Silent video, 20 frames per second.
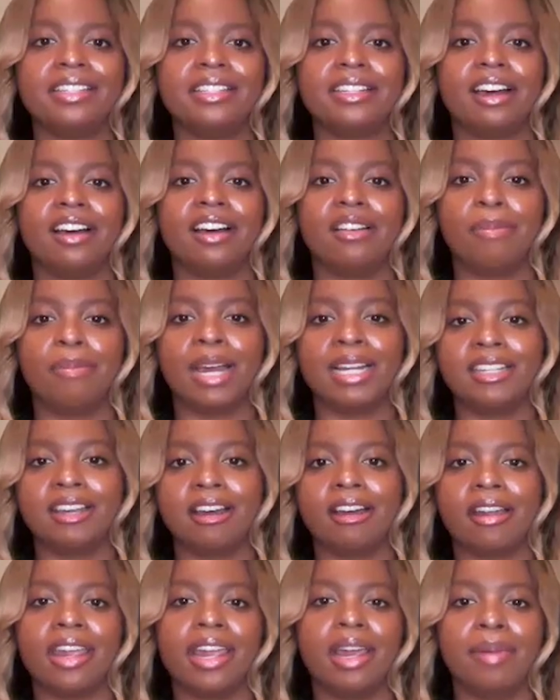things off by
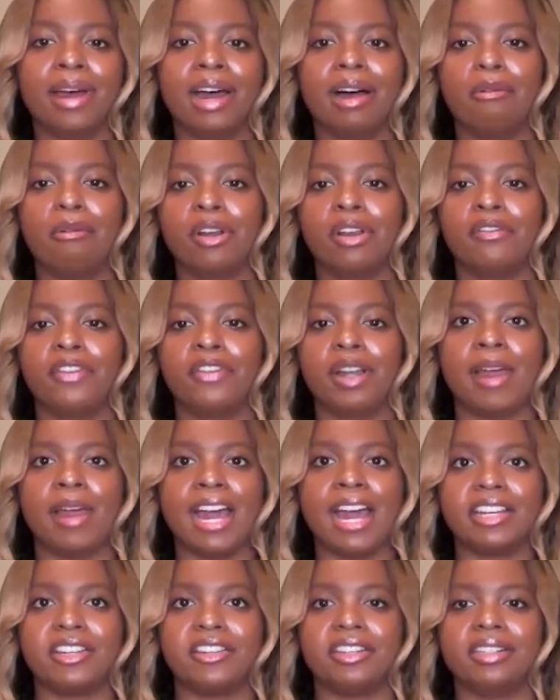talking about one of your
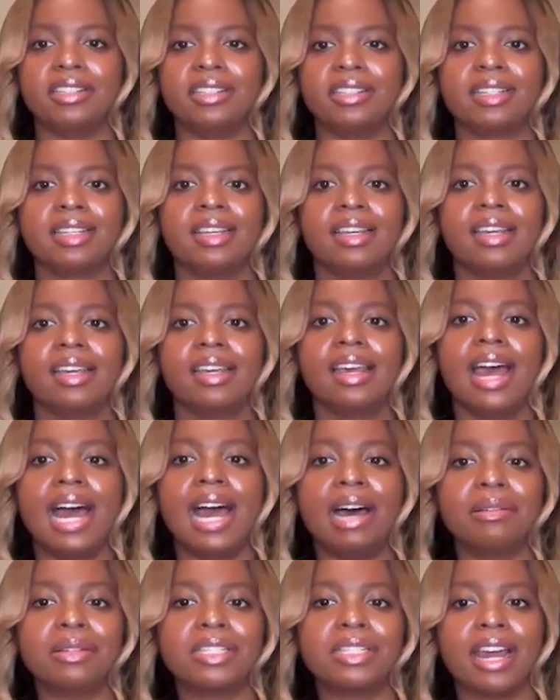passions.
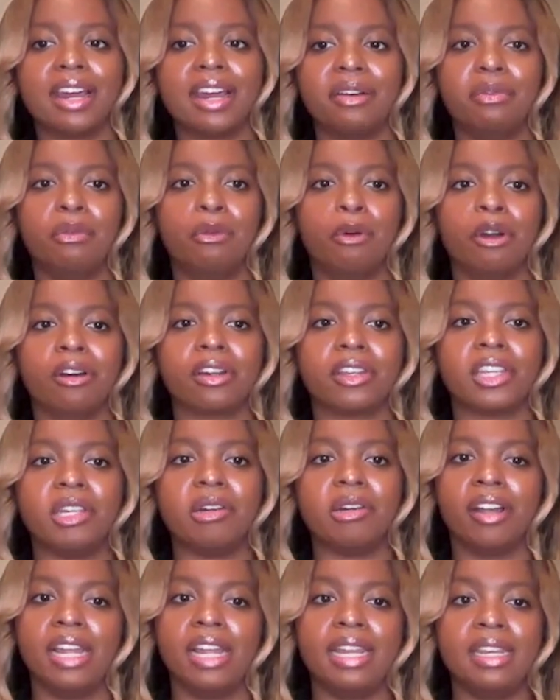Outside of work,
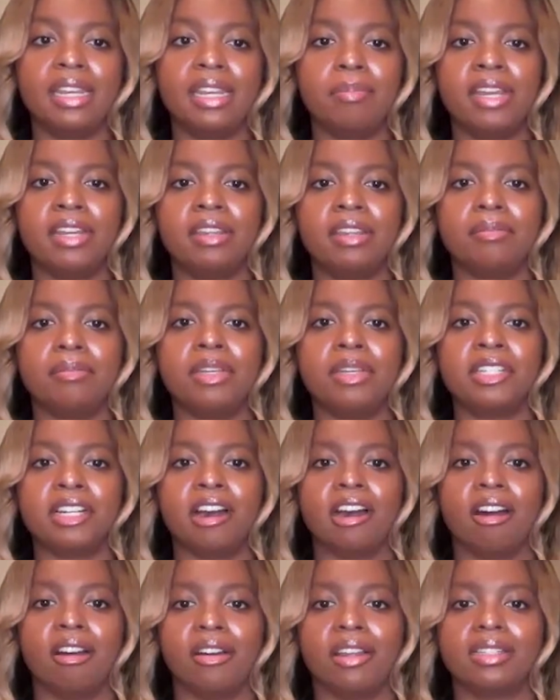you are an independent
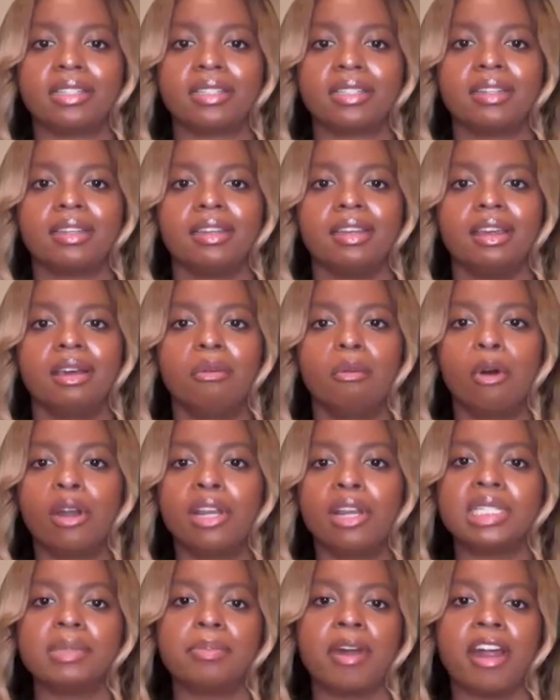music artist.
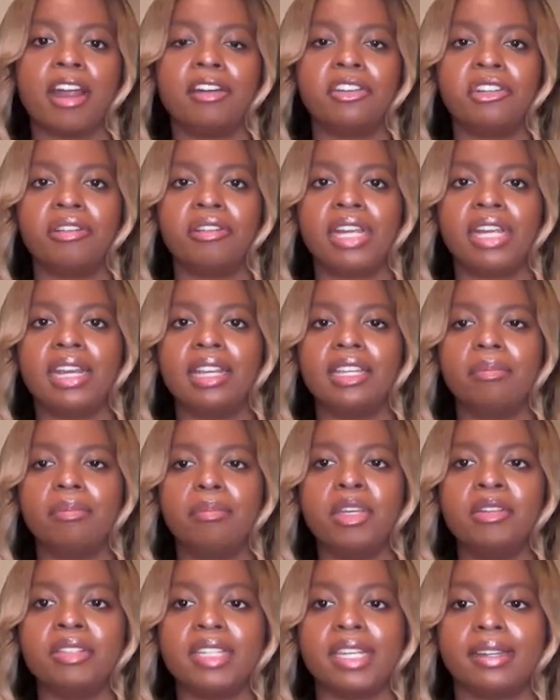What inspired you to get into
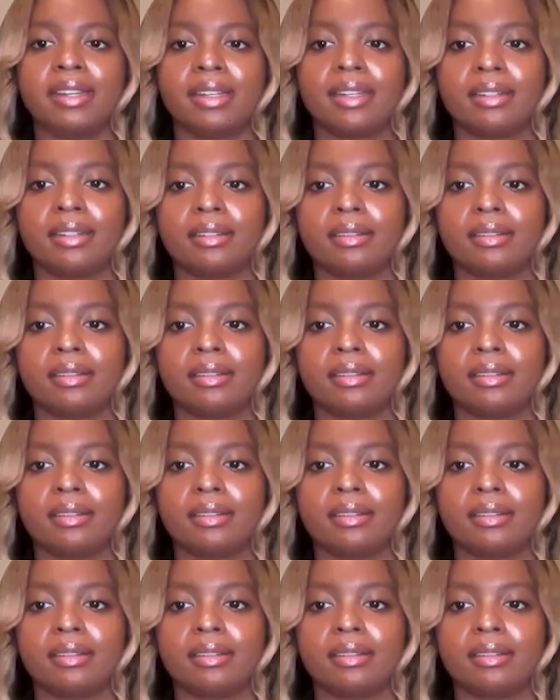music?